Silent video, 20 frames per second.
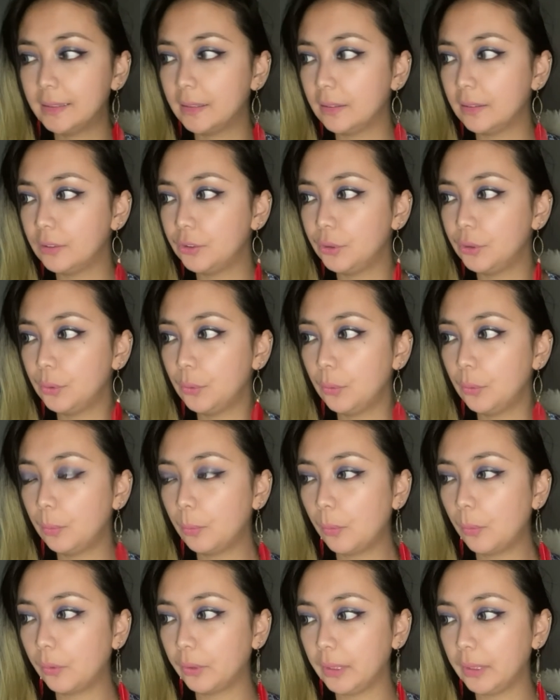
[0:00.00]
two
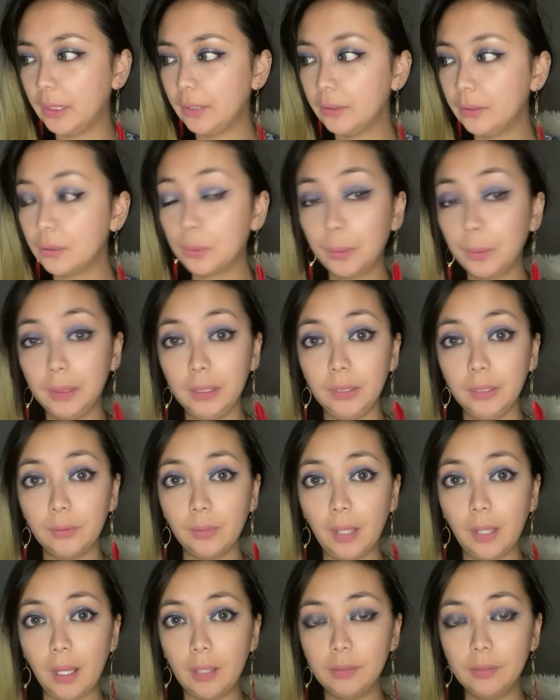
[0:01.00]
more here, 20
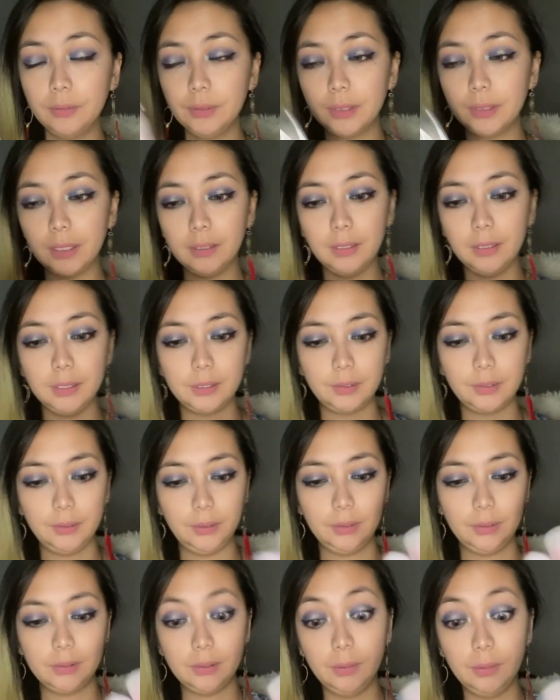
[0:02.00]
crowns, and these are
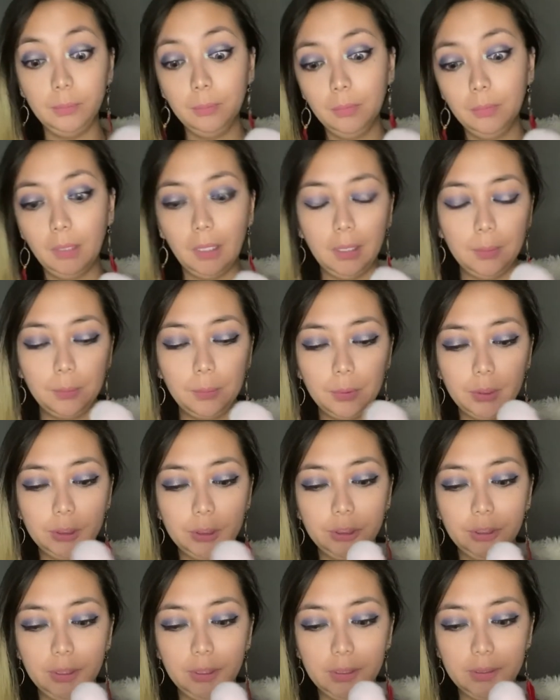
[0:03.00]
some eye
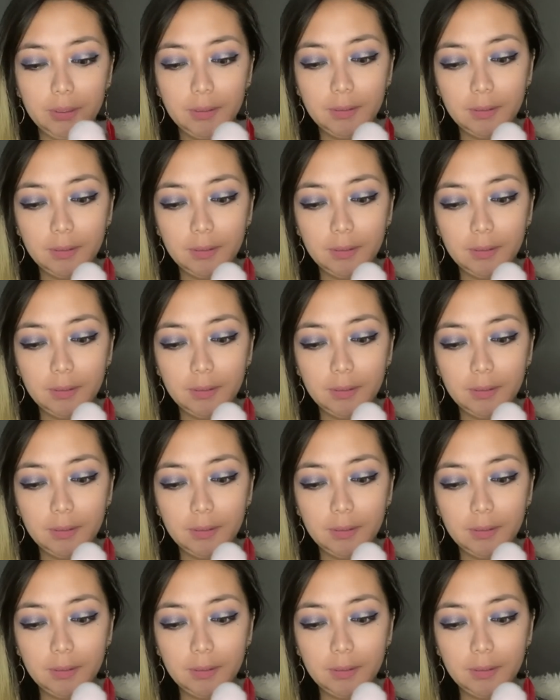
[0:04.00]
brushes.